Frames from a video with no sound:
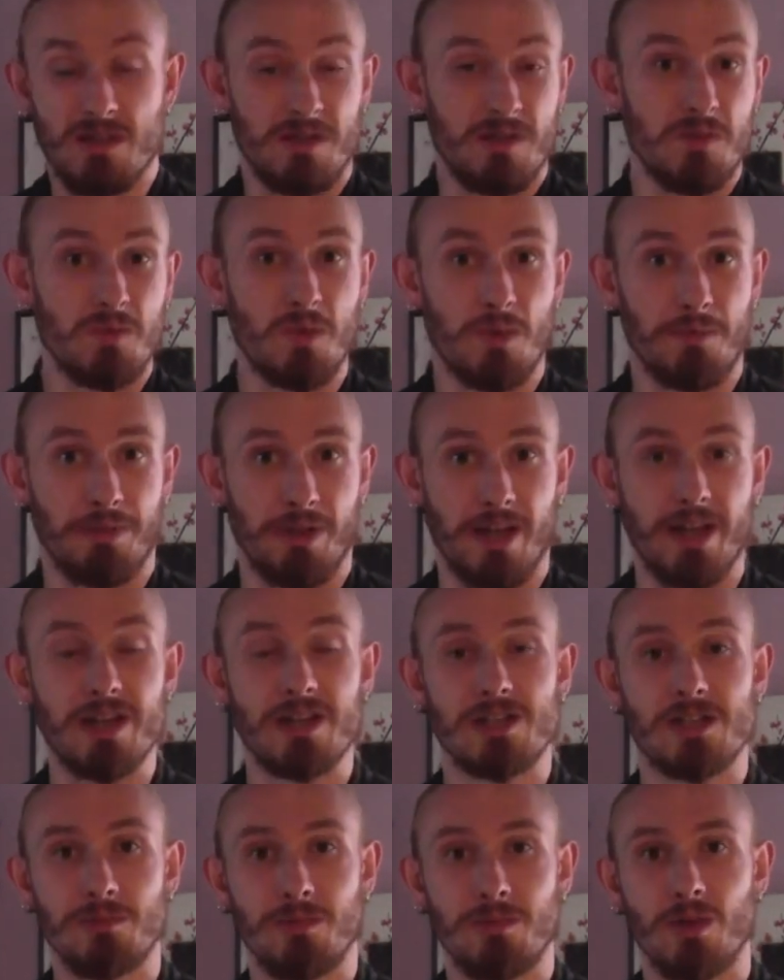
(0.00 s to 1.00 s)

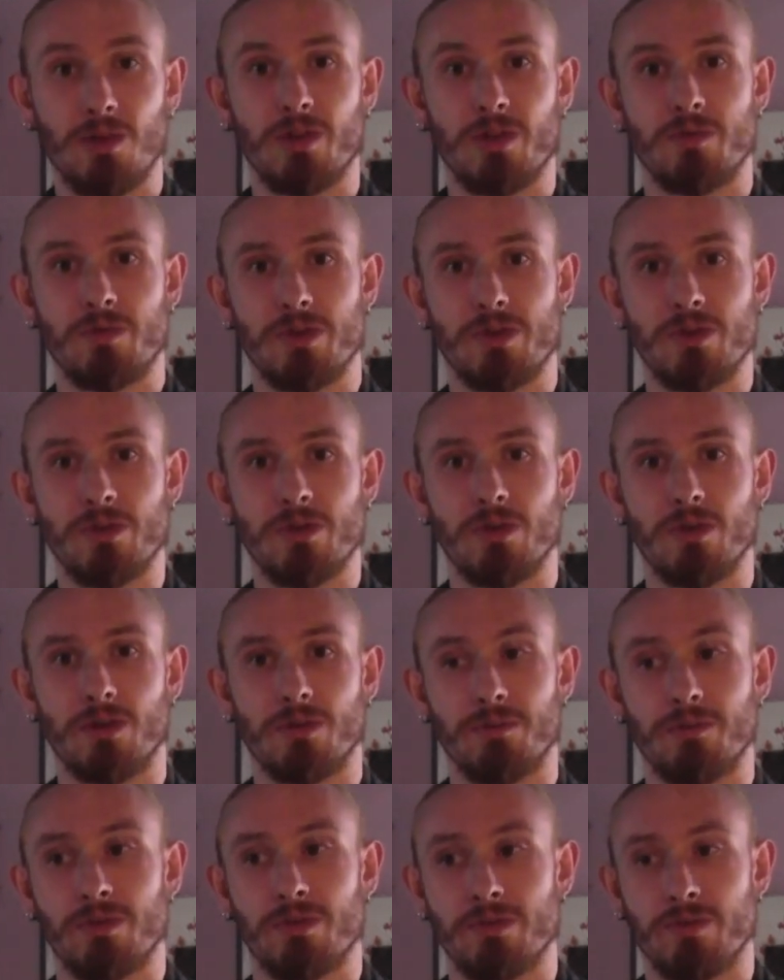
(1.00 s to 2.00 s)
replenishable and
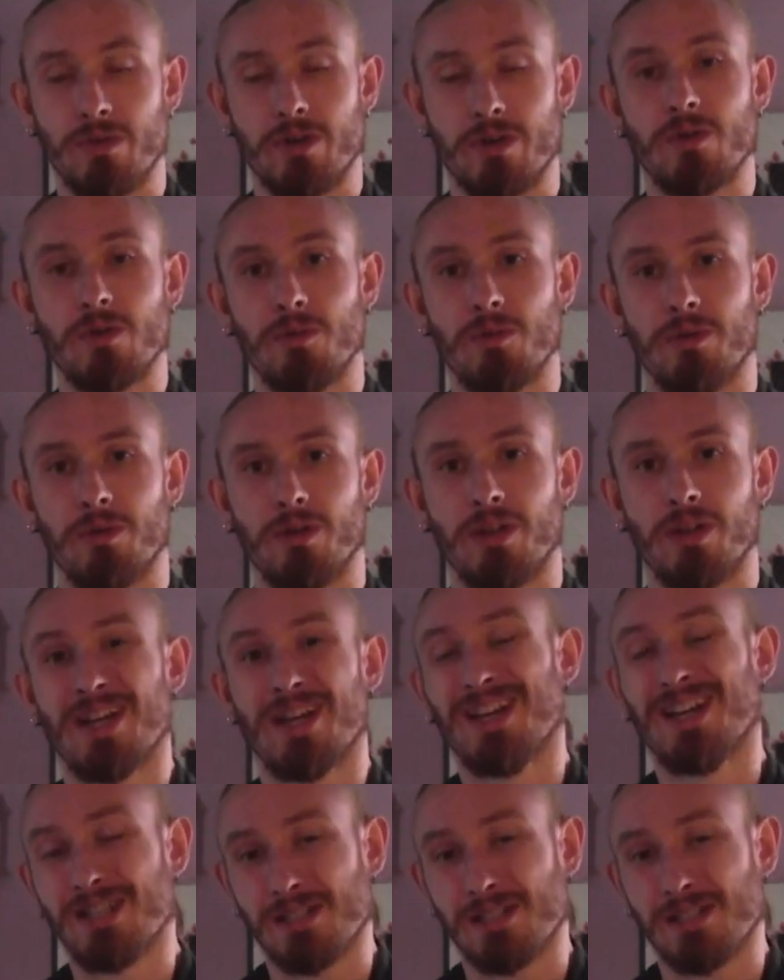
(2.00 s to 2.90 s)
renewable,